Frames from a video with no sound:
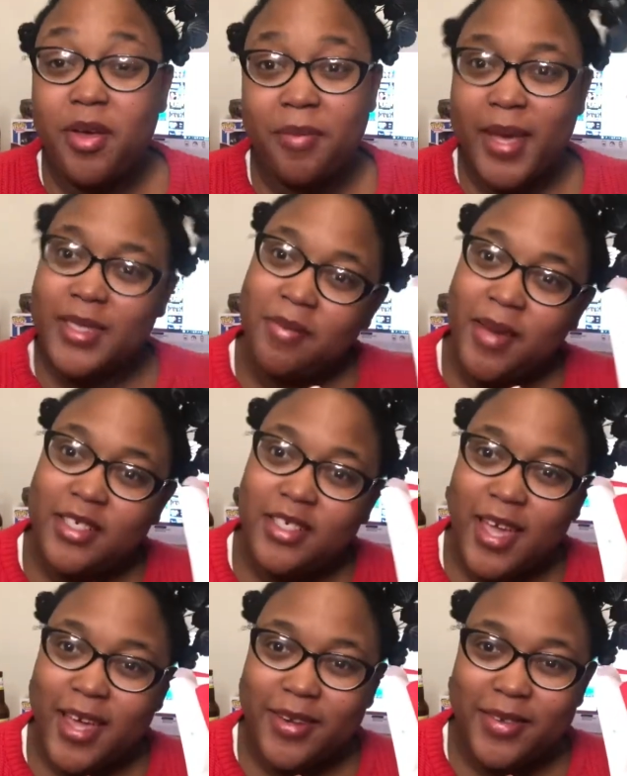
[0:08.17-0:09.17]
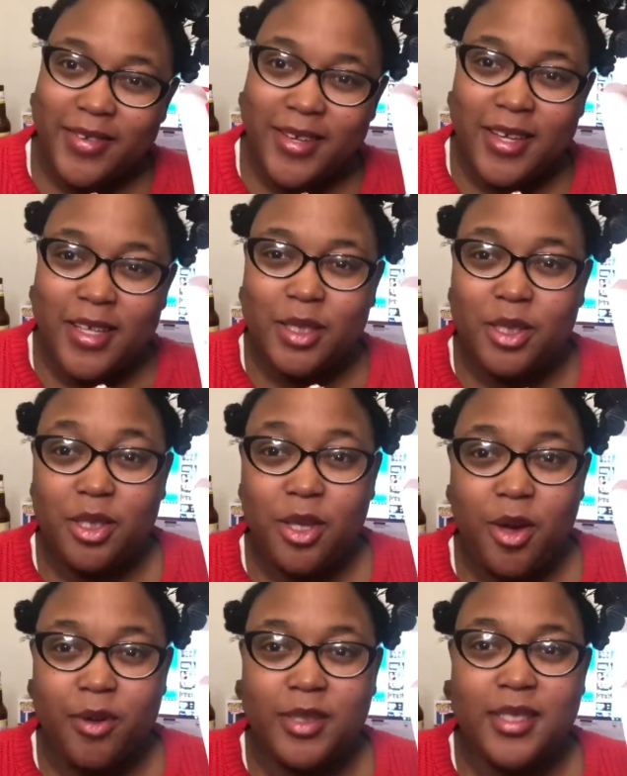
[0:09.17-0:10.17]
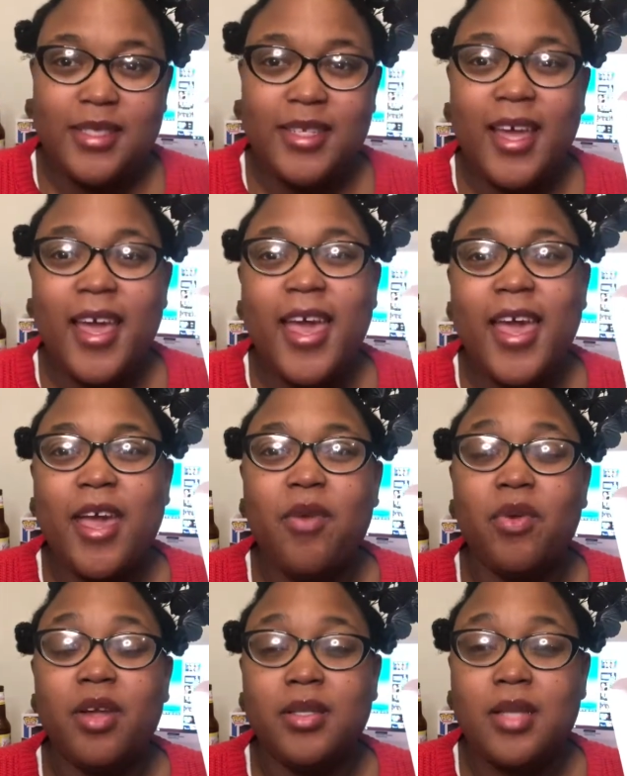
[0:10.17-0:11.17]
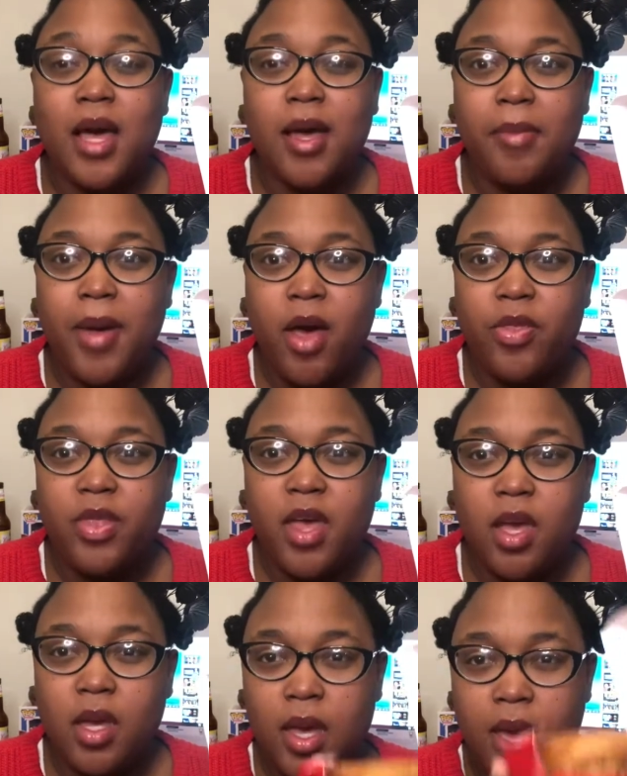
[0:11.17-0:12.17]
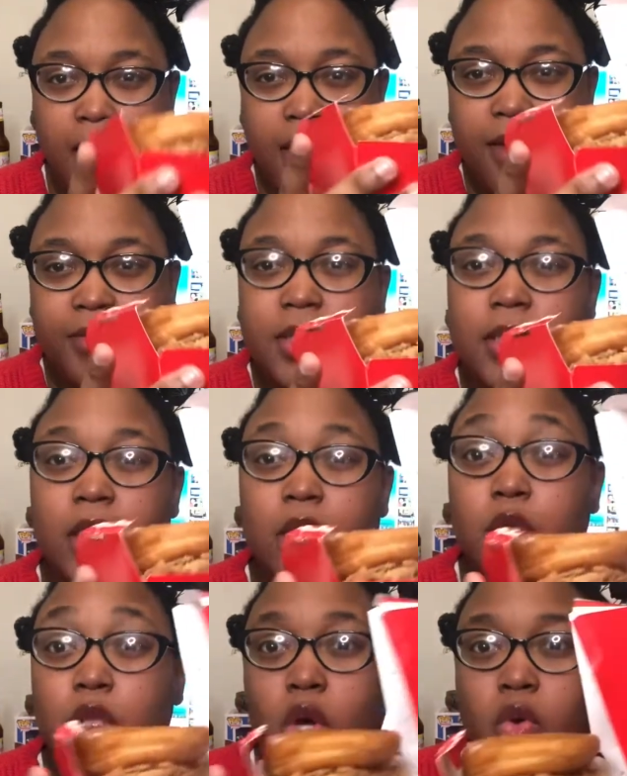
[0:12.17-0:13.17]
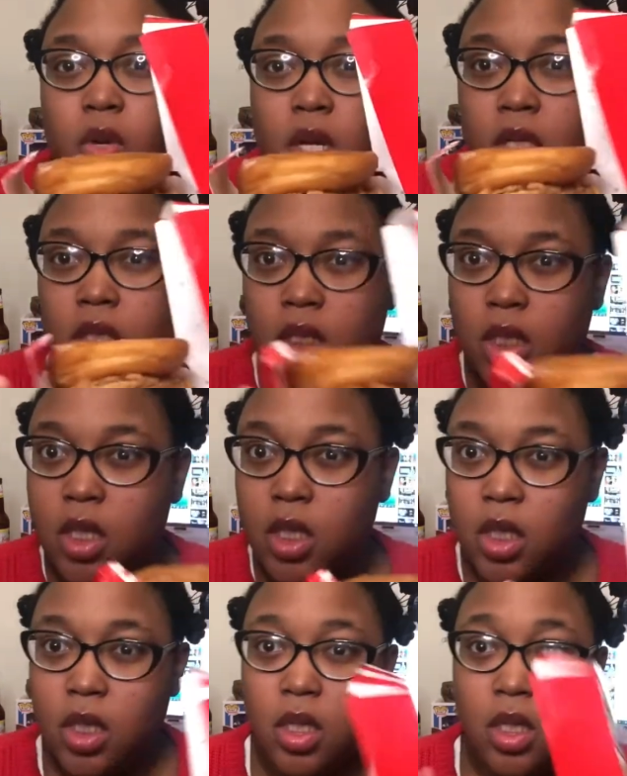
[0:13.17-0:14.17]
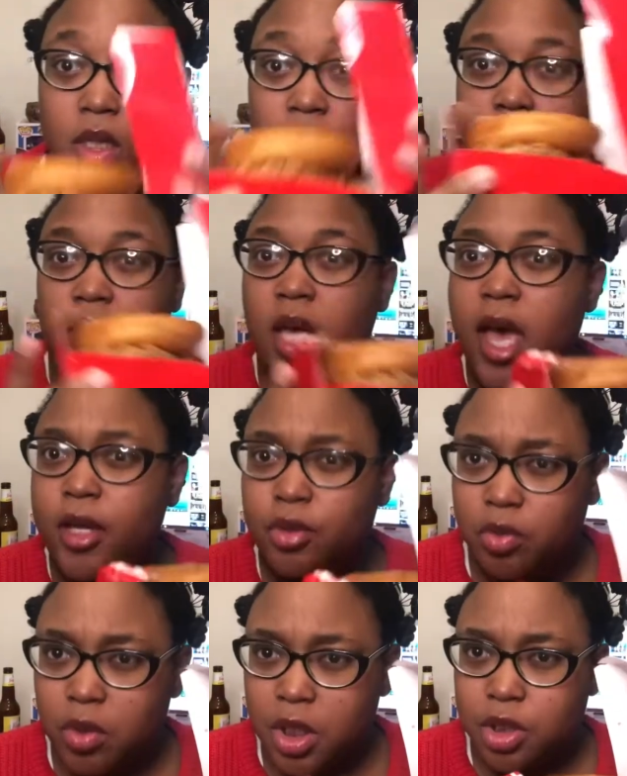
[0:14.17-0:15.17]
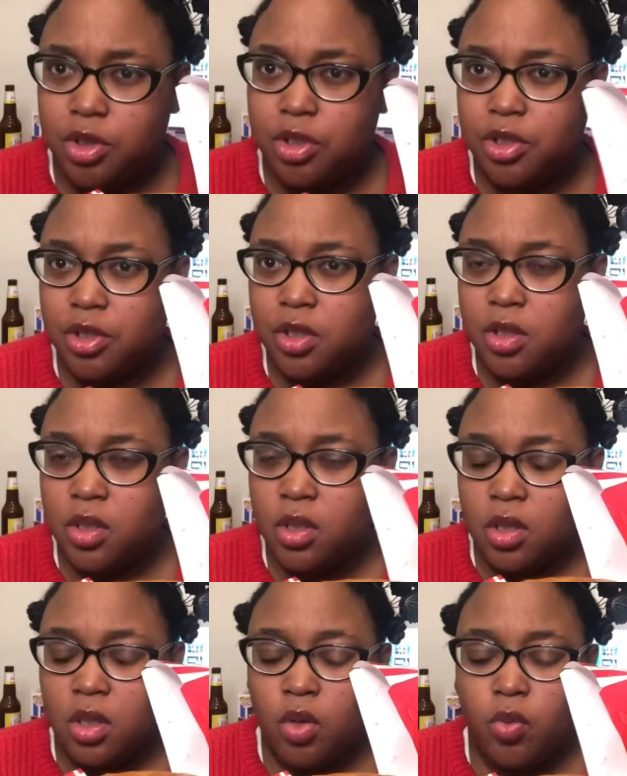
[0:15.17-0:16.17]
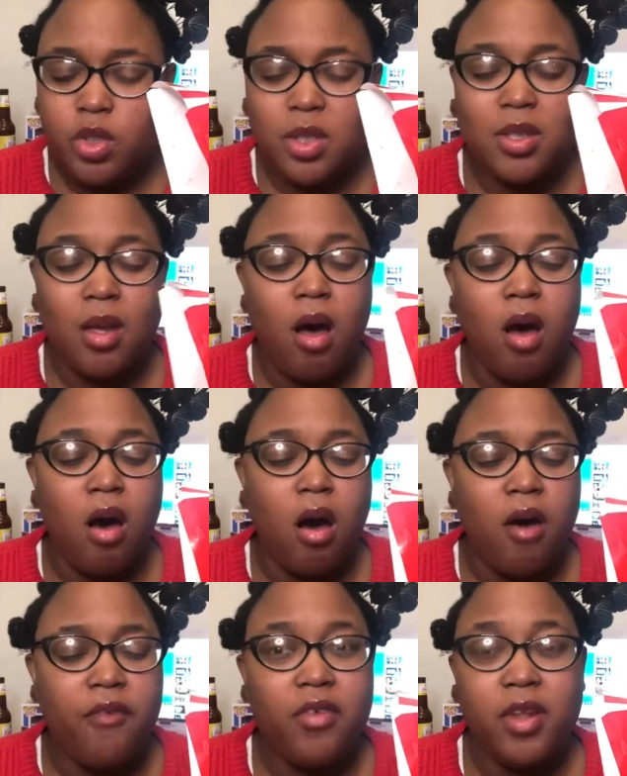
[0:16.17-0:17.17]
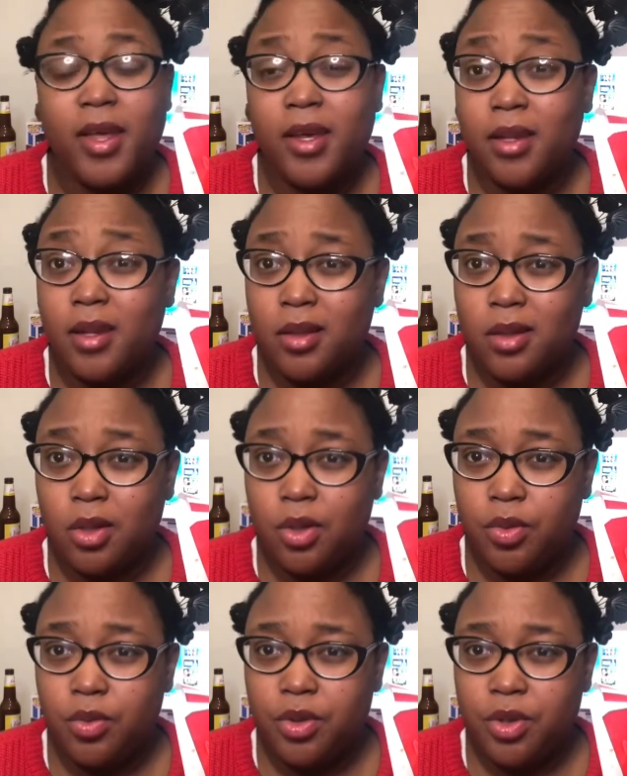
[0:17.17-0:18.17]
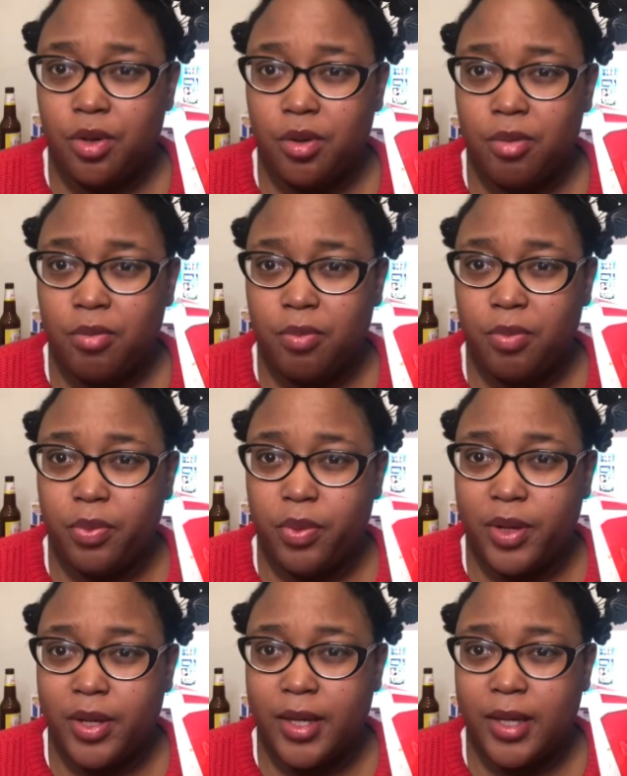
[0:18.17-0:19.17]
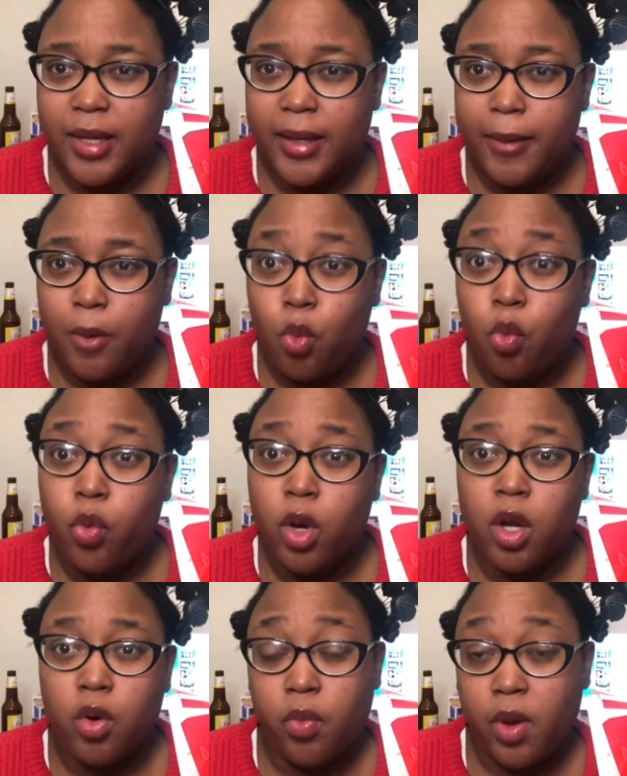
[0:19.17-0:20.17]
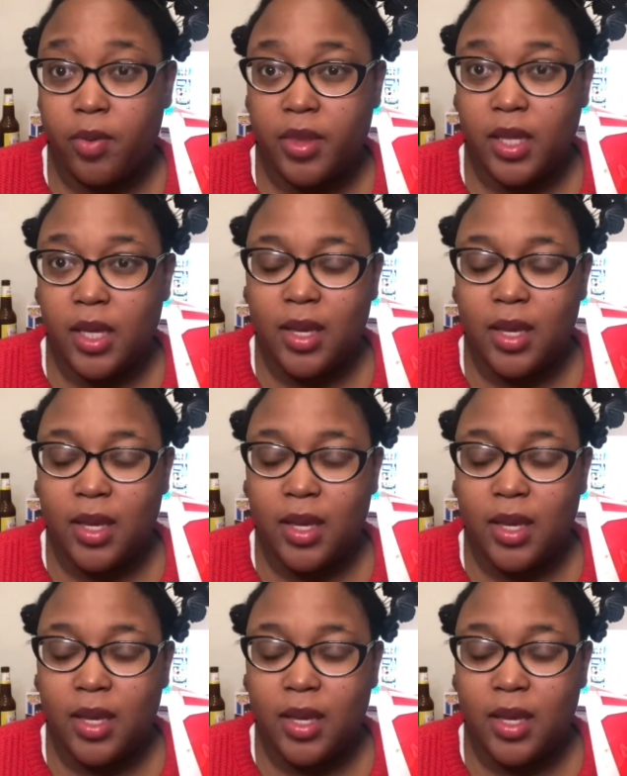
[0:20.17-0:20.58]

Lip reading: back to my channel. So today we're gonna talk about the KFC Donut Sandwich, which is awful like the Luther, but we're gonna run with it.